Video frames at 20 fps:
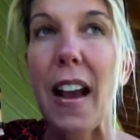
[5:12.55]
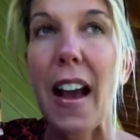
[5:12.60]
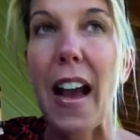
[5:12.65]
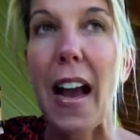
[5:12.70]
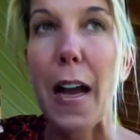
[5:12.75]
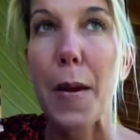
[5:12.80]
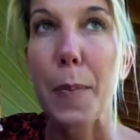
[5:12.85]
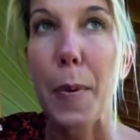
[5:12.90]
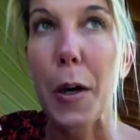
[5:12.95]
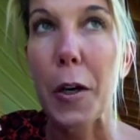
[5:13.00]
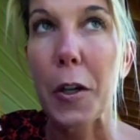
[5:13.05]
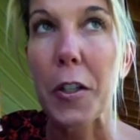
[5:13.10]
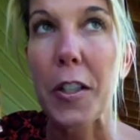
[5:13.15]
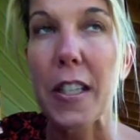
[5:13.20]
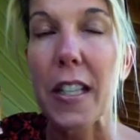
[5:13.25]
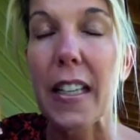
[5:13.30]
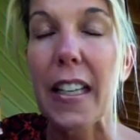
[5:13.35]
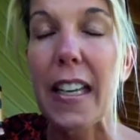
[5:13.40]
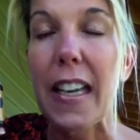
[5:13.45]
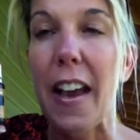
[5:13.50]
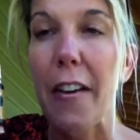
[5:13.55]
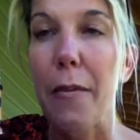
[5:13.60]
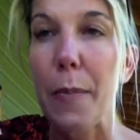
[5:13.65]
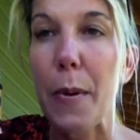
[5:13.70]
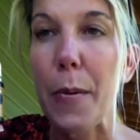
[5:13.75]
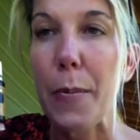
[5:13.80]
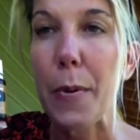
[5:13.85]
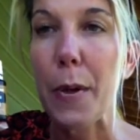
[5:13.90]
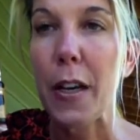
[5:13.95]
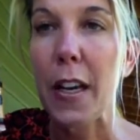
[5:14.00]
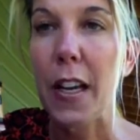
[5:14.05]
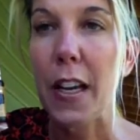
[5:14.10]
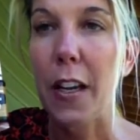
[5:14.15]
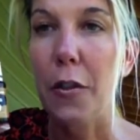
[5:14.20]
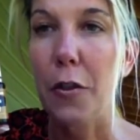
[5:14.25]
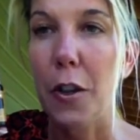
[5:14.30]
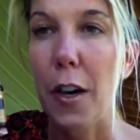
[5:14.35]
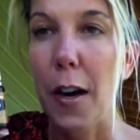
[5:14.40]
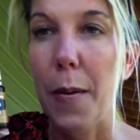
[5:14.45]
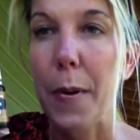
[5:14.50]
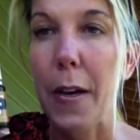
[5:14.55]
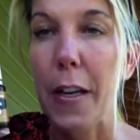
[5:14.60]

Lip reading: I personally have been putting a drop